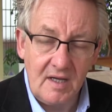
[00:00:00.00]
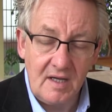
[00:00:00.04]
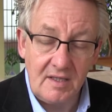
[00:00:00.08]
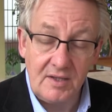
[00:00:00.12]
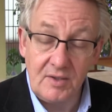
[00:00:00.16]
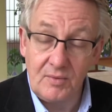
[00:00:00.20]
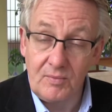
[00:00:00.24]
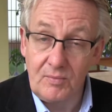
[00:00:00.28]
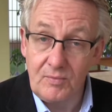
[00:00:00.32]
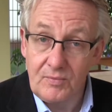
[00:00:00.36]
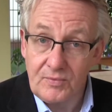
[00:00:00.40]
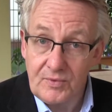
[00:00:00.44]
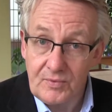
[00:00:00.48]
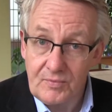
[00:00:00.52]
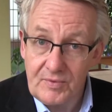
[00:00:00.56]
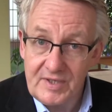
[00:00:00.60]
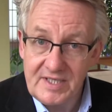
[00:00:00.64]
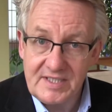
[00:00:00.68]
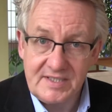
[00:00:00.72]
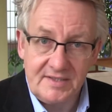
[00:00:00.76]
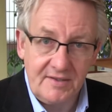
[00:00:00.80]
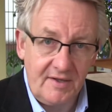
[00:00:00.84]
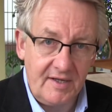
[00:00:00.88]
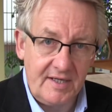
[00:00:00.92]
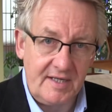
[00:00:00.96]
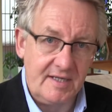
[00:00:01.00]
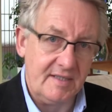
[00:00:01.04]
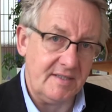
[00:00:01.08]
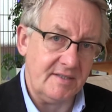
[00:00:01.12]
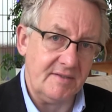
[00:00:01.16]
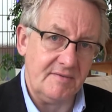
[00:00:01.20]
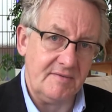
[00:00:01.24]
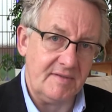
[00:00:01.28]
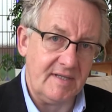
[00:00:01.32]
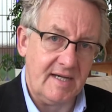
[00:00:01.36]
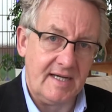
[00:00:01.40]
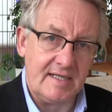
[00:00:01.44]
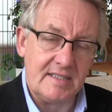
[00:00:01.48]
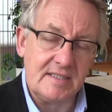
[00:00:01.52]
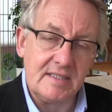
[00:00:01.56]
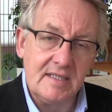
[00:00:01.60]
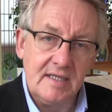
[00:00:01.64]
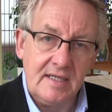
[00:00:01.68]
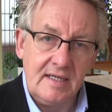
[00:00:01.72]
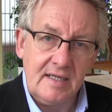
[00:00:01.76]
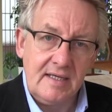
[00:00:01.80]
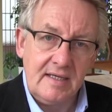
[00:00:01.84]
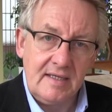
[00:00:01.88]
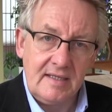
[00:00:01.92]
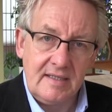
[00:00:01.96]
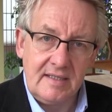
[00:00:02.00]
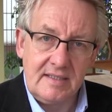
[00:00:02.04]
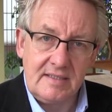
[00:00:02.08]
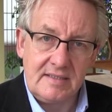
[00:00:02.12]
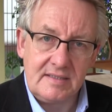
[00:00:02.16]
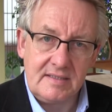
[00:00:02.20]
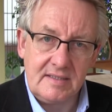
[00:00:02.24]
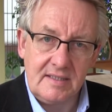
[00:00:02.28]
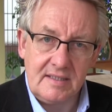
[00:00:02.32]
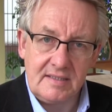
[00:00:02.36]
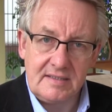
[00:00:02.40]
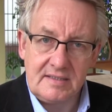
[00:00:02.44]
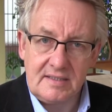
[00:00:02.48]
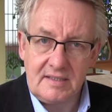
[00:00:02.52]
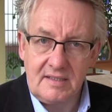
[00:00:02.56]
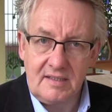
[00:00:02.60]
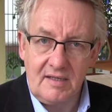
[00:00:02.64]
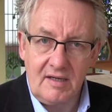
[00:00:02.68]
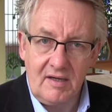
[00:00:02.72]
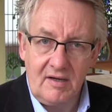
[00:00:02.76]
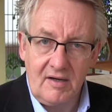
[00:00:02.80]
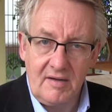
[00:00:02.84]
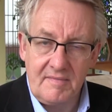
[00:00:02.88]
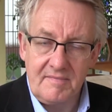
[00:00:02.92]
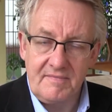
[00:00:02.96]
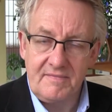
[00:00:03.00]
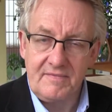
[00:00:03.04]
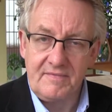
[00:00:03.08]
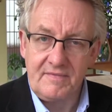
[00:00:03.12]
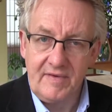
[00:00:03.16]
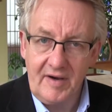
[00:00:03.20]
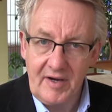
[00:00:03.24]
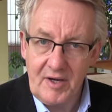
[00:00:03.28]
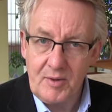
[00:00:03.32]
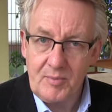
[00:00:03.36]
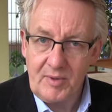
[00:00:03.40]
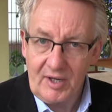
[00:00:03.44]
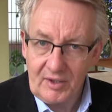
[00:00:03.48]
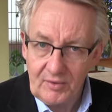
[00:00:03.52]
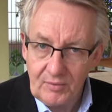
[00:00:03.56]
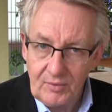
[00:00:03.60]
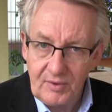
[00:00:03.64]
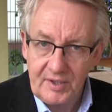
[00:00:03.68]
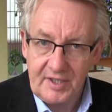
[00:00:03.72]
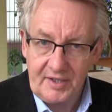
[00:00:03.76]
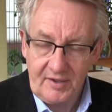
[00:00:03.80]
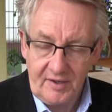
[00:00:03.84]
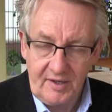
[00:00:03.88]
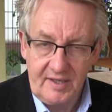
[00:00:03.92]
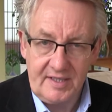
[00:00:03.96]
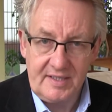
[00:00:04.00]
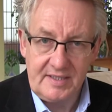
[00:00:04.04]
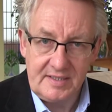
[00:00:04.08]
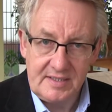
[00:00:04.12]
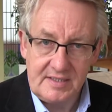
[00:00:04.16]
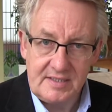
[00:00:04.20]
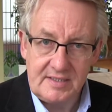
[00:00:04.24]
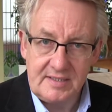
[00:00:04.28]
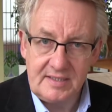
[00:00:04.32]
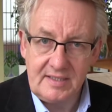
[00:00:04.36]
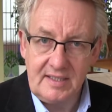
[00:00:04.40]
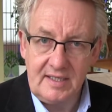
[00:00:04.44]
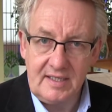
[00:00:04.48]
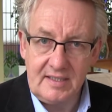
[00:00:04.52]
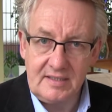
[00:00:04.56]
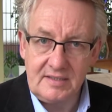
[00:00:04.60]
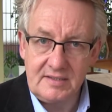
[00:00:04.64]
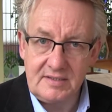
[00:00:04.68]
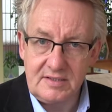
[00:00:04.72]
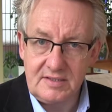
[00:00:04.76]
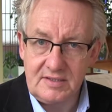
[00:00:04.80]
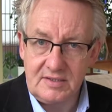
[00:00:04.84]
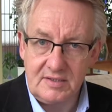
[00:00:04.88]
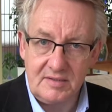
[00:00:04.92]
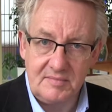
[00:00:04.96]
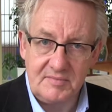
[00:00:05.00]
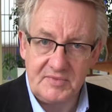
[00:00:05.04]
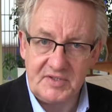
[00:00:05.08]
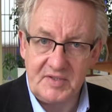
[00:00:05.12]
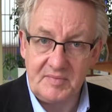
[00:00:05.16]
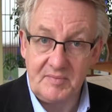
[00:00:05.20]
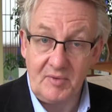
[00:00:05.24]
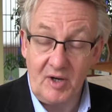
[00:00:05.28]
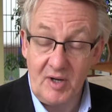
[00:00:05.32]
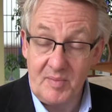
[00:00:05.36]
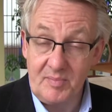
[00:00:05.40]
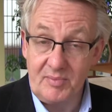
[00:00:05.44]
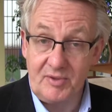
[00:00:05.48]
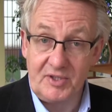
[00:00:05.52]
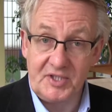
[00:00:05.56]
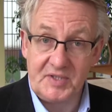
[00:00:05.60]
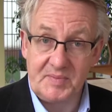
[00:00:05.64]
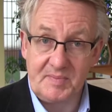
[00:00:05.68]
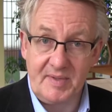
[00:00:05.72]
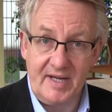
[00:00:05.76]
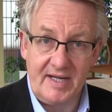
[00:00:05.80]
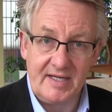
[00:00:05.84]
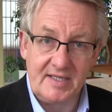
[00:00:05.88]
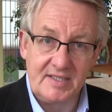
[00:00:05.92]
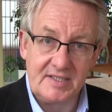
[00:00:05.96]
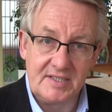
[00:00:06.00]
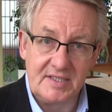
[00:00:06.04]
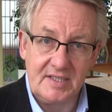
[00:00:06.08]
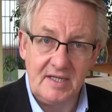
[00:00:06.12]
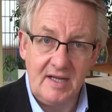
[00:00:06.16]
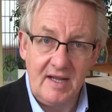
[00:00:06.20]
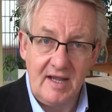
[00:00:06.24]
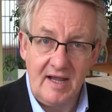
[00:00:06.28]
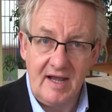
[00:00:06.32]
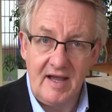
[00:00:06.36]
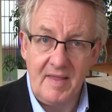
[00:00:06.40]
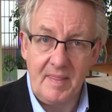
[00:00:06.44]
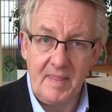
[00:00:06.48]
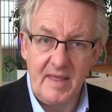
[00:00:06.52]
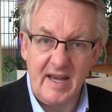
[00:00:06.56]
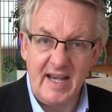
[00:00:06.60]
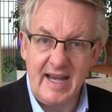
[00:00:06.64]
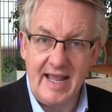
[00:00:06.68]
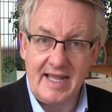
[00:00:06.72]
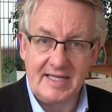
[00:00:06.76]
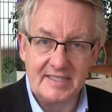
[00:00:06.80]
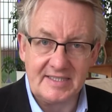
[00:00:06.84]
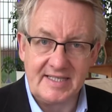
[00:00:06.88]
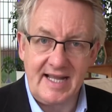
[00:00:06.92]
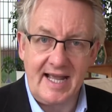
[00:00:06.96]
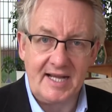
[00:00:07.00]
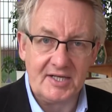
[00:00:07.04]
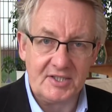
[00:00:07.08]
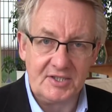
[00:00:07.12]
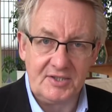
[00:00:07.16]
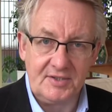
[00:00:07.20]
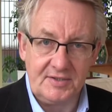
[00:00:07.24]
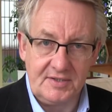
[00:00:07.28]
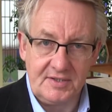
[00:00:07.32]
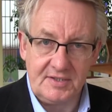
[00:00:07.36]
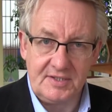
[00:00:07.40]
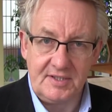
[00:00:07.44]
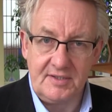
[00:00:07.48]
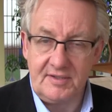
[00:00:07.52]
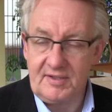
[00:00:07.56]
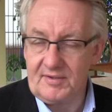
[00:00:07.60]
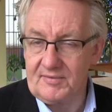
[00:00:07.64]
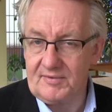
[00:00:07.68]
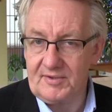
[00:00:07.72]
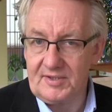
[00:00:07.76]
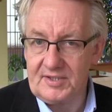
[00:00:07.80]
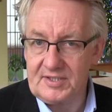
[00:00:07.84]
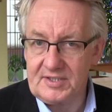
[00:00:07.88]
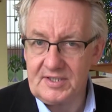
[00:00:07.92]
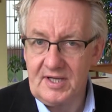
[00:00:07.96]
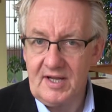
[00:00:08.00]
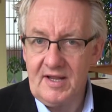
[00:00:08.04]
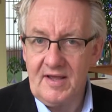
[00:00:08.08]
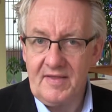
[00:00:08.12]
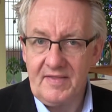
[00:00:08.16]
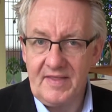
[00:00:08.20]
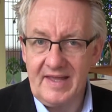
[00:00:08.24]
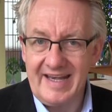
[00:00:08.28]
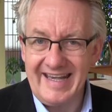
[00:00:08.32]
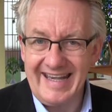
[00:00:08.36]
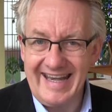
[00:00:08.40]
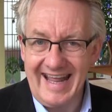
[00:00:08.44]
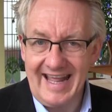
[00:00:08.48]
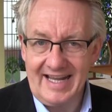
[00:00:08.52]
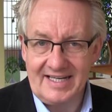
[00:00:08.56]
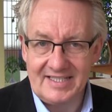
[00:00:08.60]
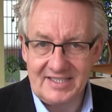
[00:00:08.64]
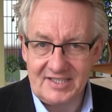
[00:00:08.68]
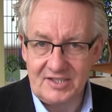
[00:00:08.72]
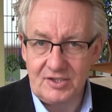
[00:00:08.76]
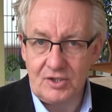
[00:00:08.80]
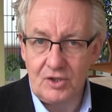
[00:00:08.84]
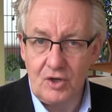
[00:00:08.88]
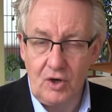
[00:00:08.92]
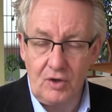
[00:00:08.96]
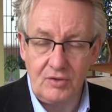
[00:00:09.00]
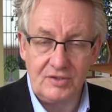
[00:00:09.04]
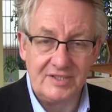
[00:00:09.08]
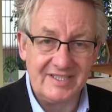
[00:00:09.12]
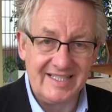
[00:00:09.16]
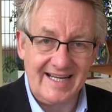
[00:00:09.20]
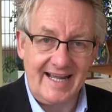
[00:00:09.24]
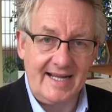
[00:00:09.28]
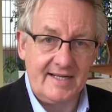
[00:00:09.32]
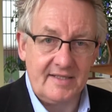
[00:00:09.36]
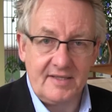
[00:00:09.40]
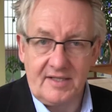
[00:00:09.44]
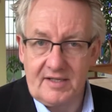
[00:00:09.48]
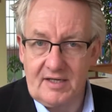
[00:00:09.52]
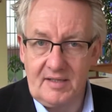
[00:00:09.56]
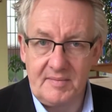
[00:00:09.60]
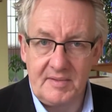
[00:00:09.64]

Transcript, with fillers: And the, the reason I can do that is that I'm very well organized in terms of my prospects and the next actions. In other words, the next contact that